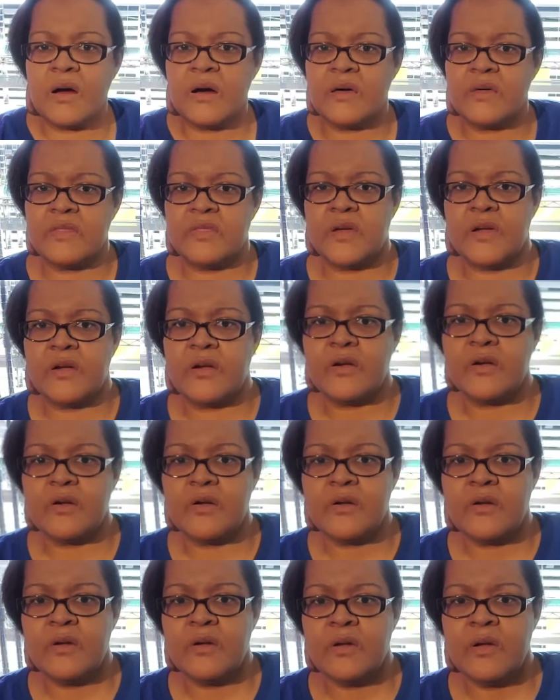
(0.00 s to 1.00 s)
There.
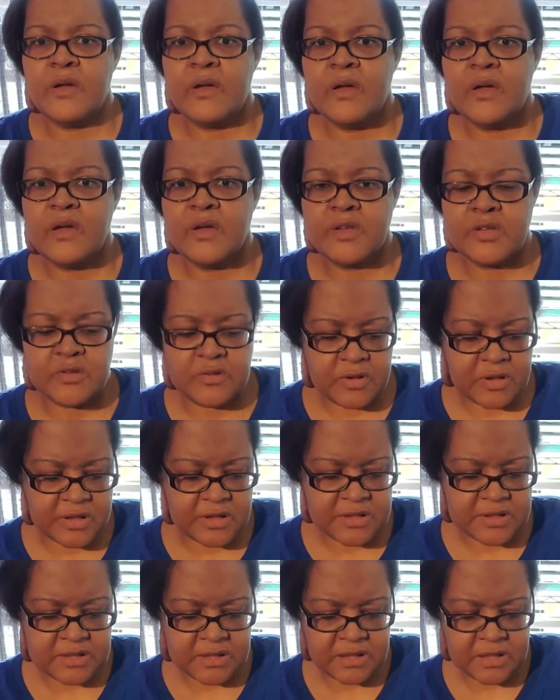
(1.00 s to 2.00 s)
You can
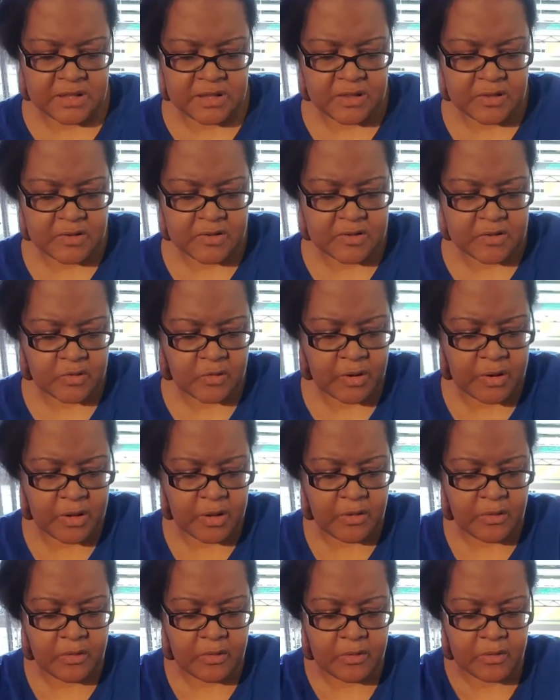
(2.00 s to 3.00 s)
see the
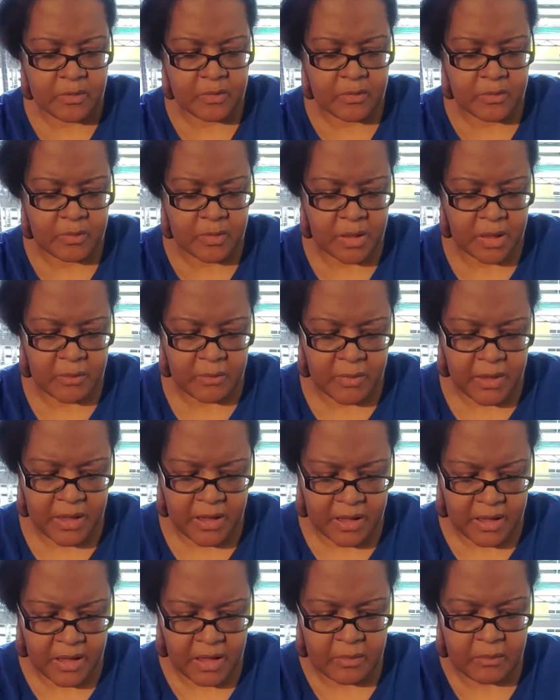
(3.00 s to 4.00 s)
soil. It may
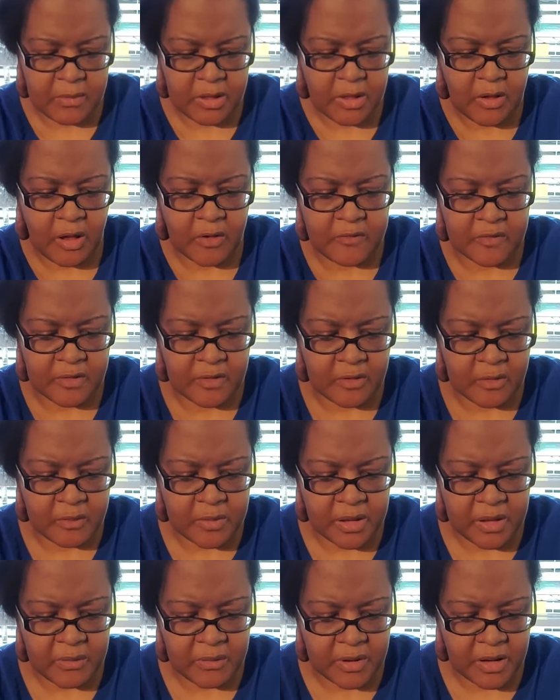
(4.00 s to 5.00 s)
cut me off a little
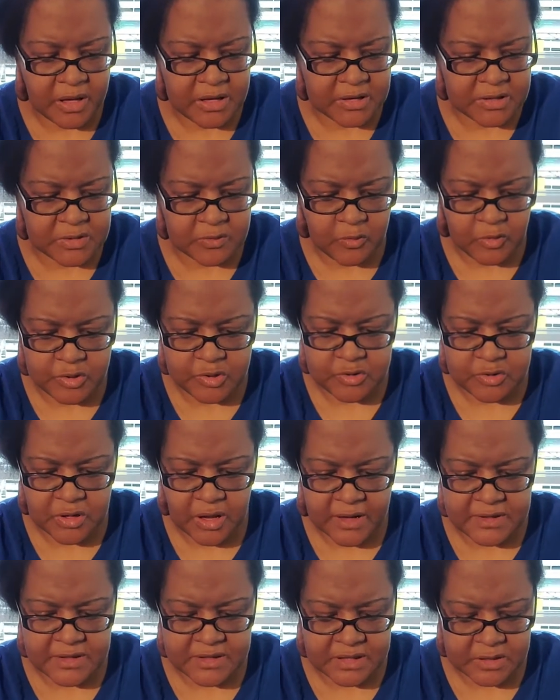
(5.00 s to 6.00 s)
bit, but I just want you
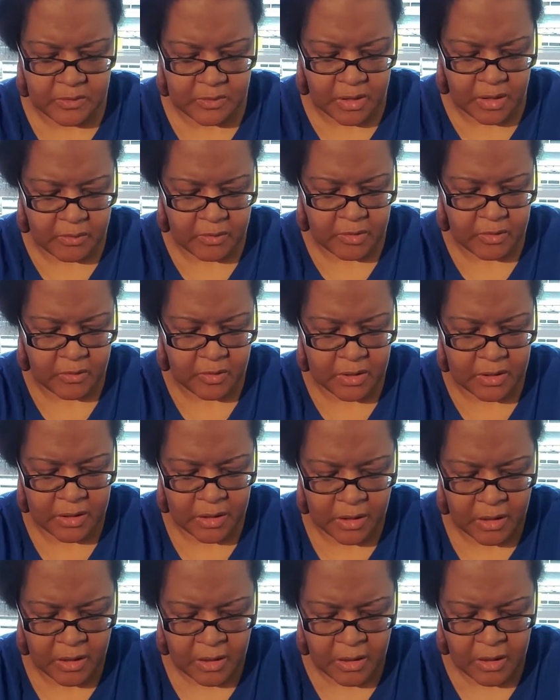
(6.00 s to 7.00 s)
guys to see what I'm doing.
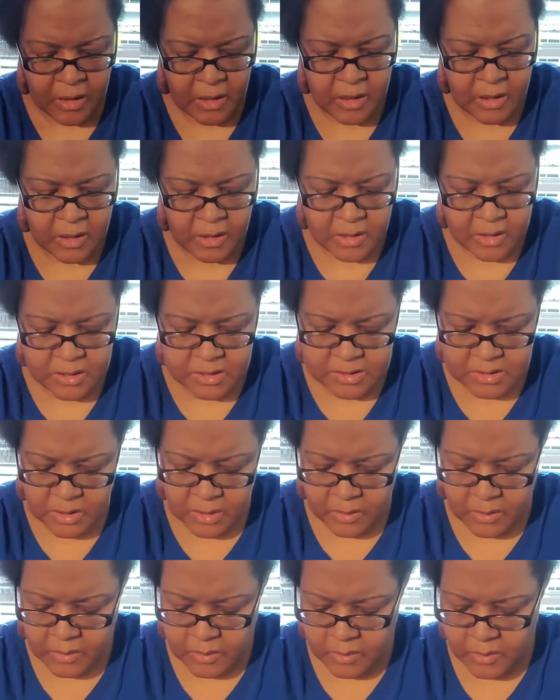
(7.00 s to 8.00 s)
So,
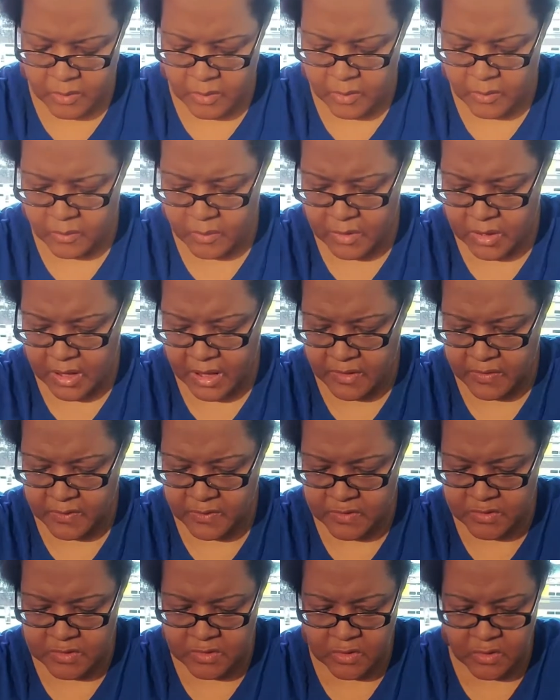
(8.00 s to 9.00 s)
we got the
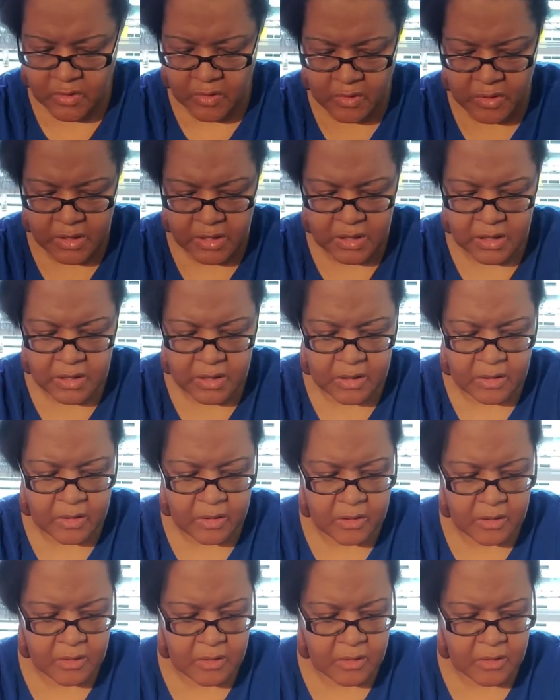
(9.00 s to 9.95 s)
soil here.